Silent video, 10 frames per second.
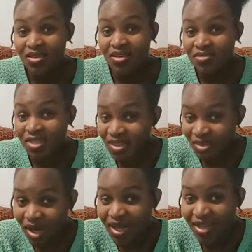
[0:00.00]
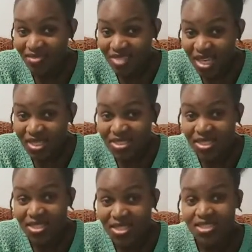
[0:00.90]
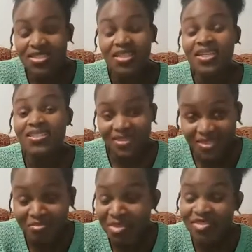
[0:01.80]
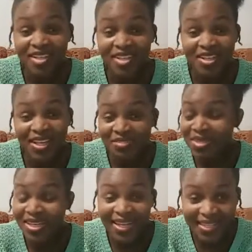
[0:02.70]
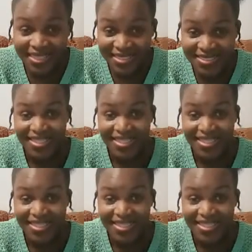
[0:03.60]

To get on IV access, it's hot. I'm afraid I don't like it.